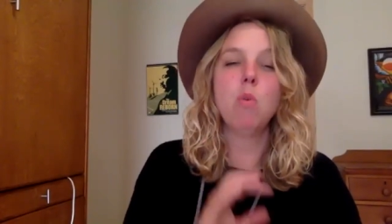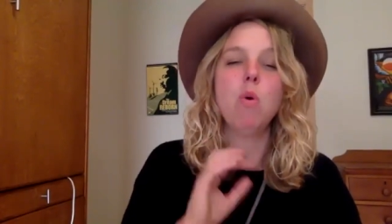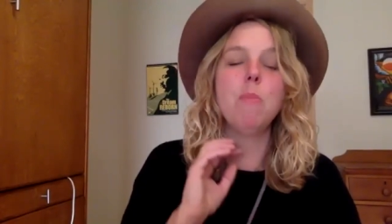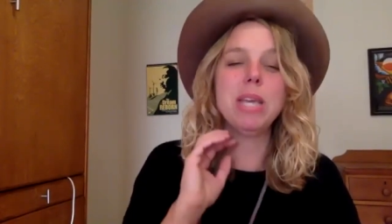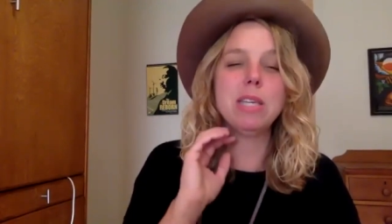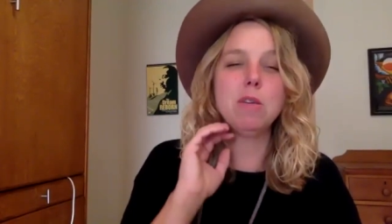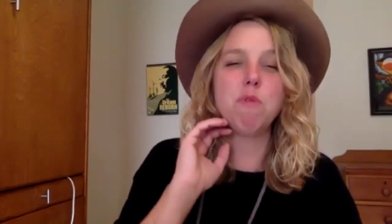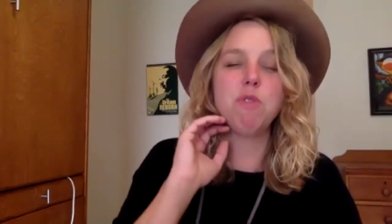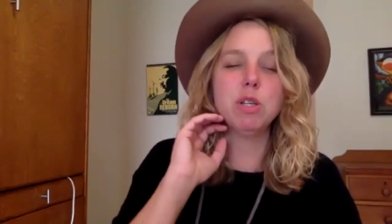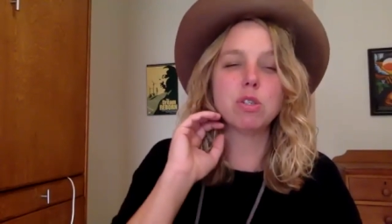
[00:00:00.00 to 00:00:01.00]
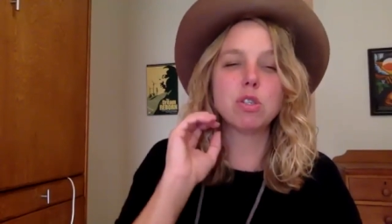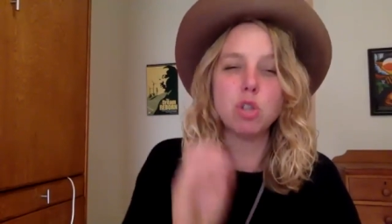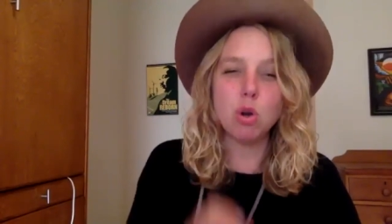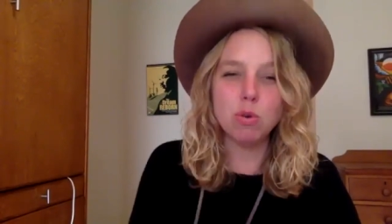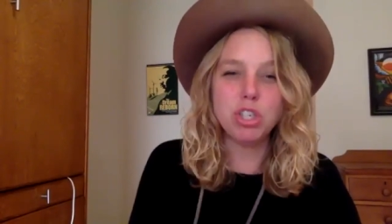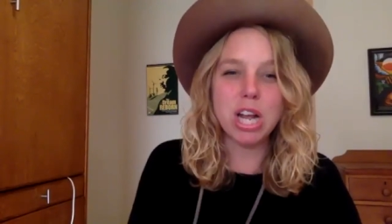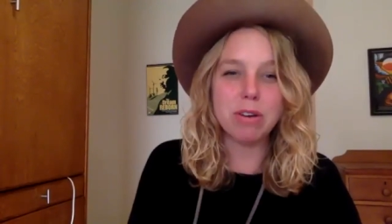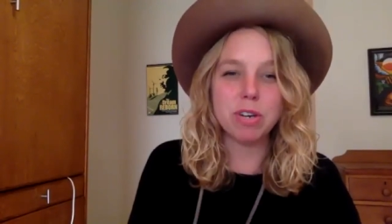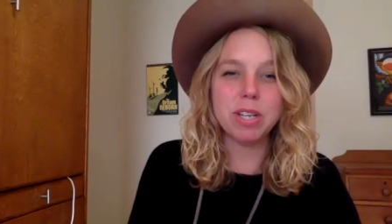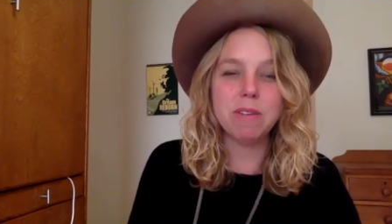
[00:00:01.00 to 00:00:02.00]
will make you feel so
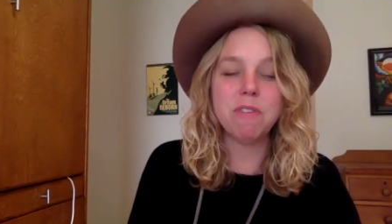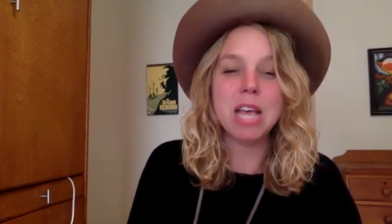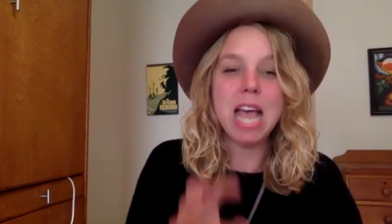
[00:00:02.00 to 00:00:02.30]
generative.